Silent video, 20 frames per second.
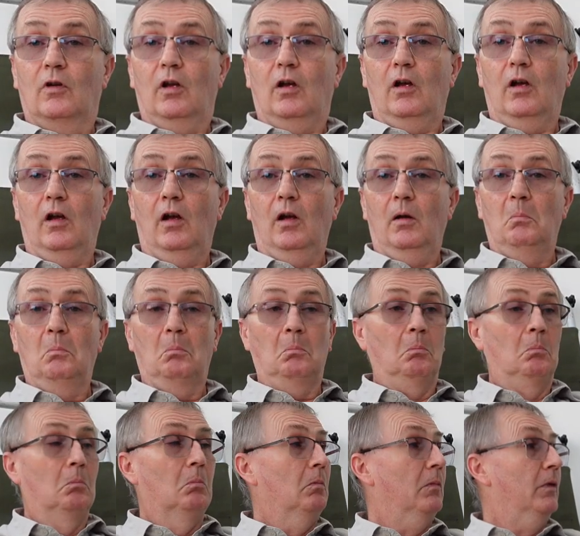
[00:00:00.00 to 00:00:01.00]

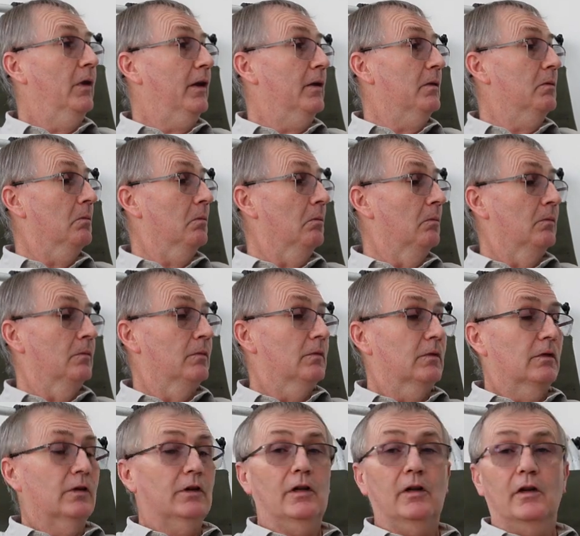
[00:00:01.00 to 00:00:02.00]
then
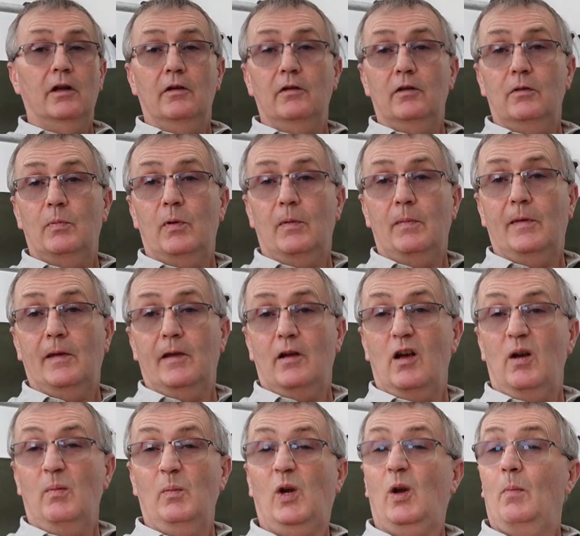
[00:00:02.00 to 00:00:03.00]
you know, you probably think
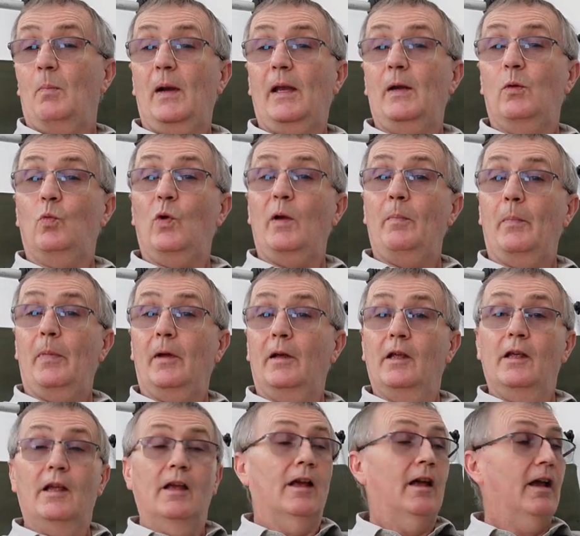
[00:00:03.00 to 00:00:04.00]
I'm a complete wimp,
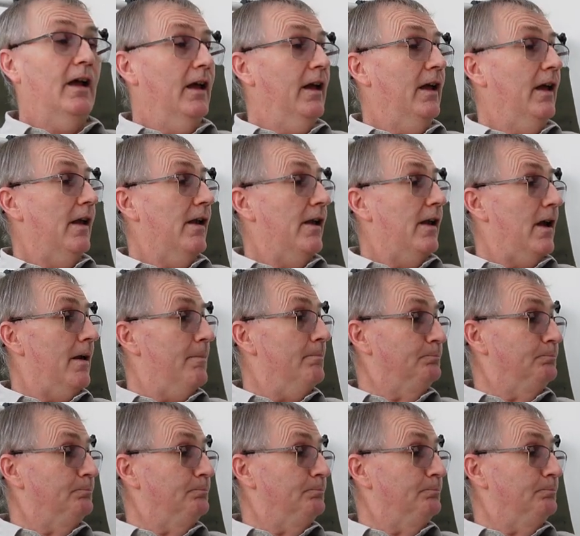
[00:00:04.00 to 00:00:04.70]
and